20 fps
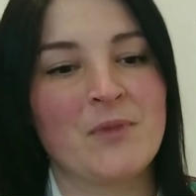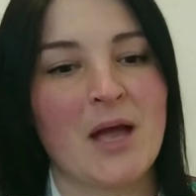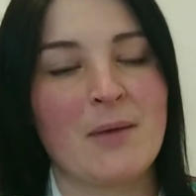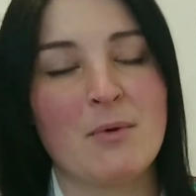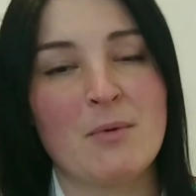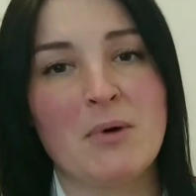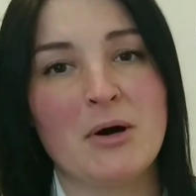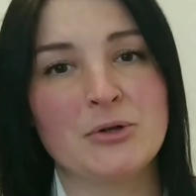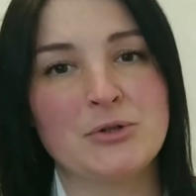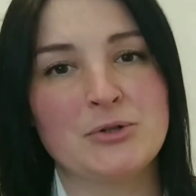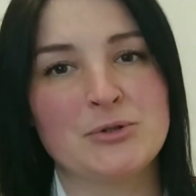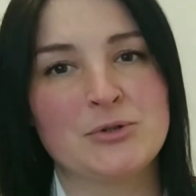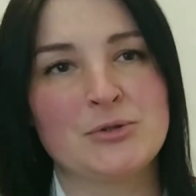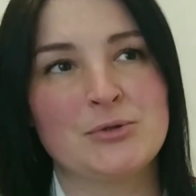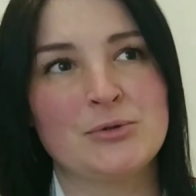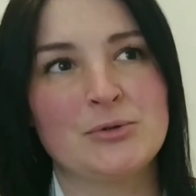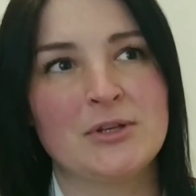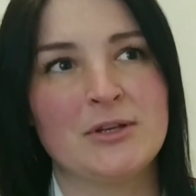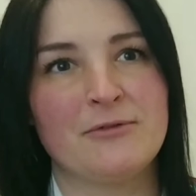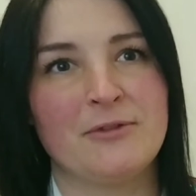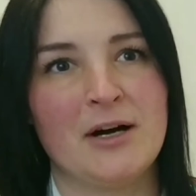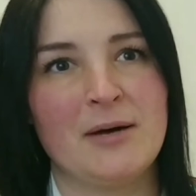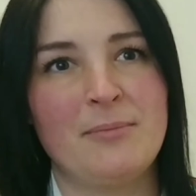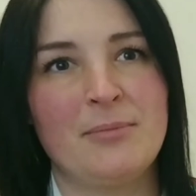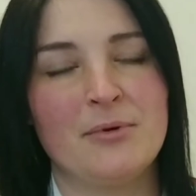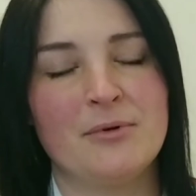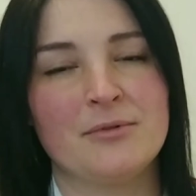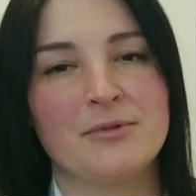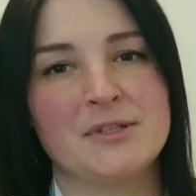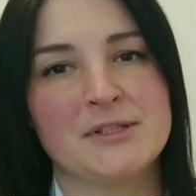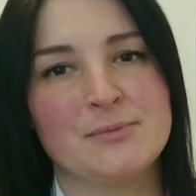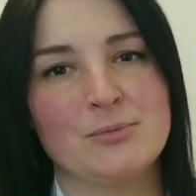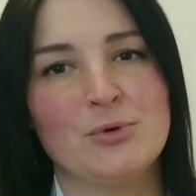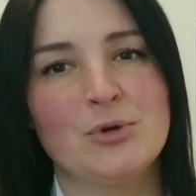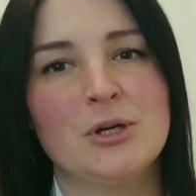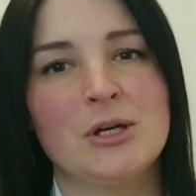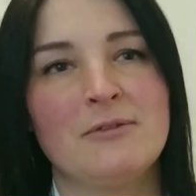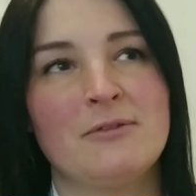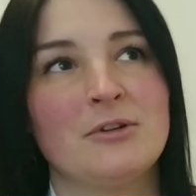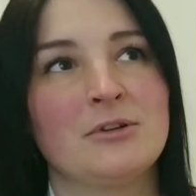I'm about to give up on this
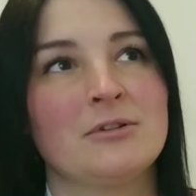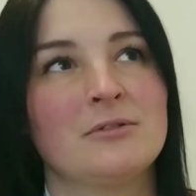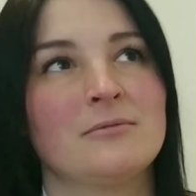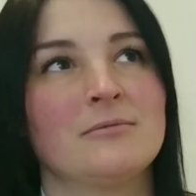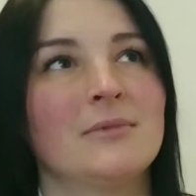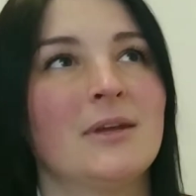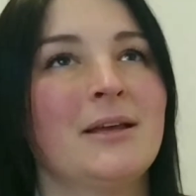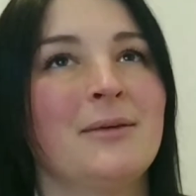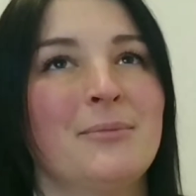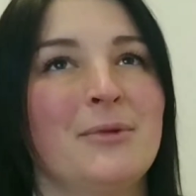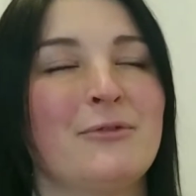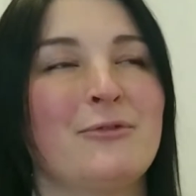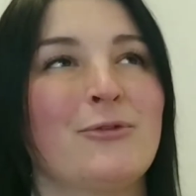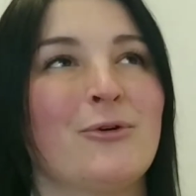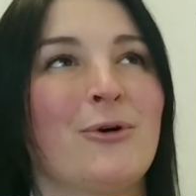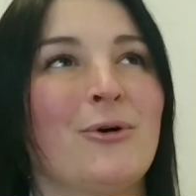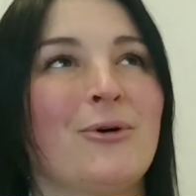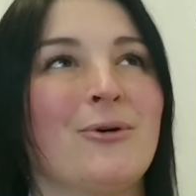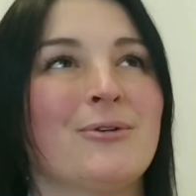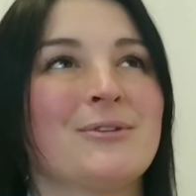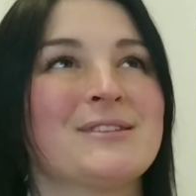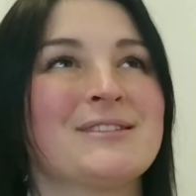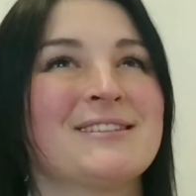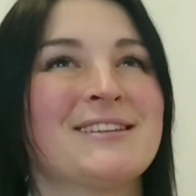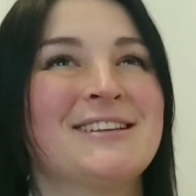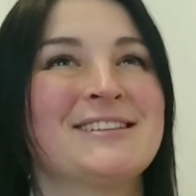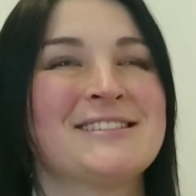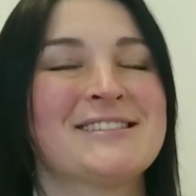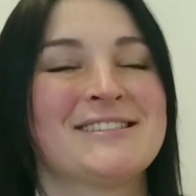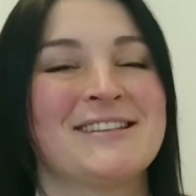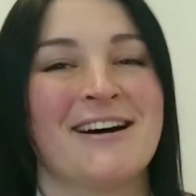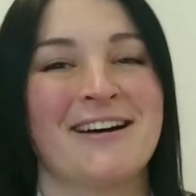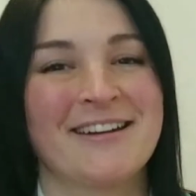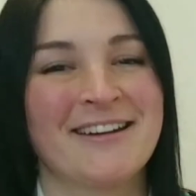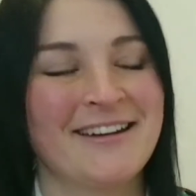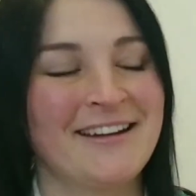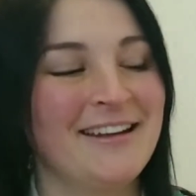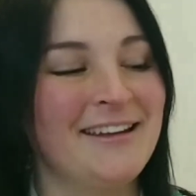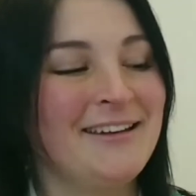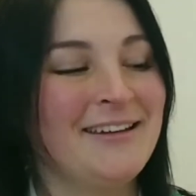book even before
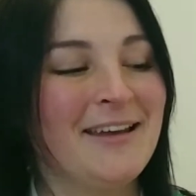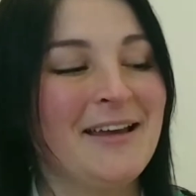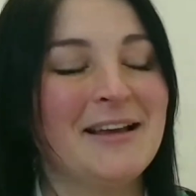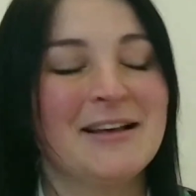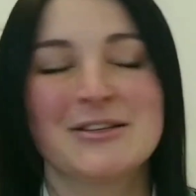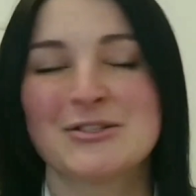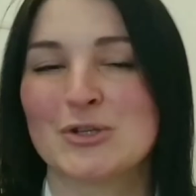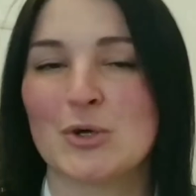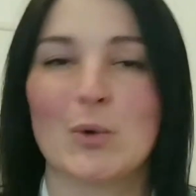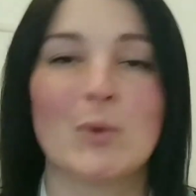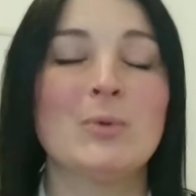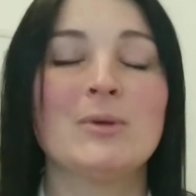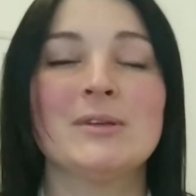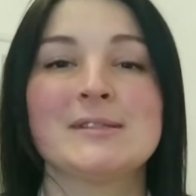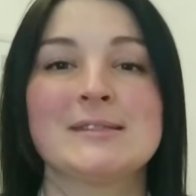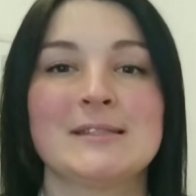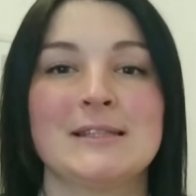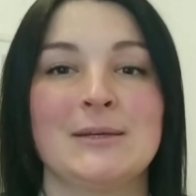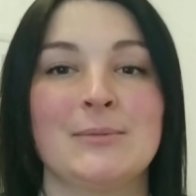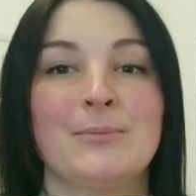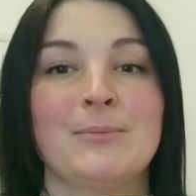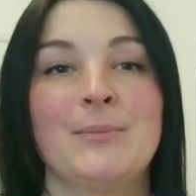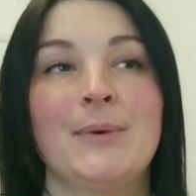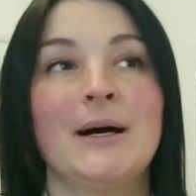starting it, so we will see.